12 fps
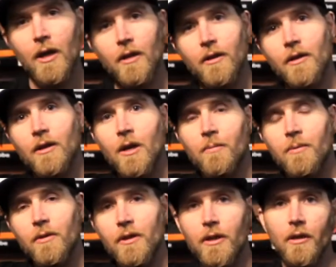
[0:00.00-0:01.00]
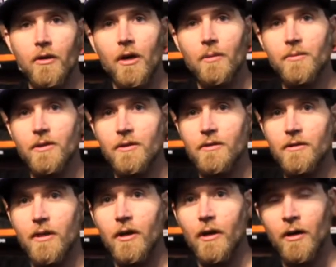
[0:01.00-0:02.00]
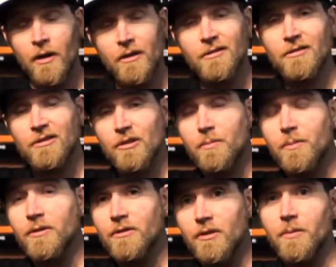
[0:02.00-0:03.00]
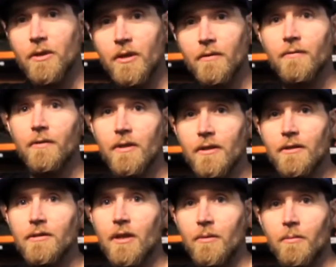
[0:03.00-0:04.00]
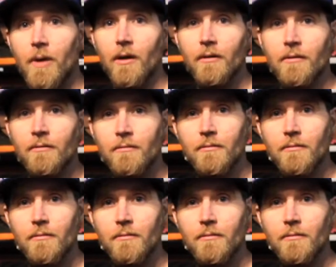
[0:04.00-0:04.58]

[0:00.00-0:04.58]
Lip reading: and then a couple of the other options that are super good for this type of mountain.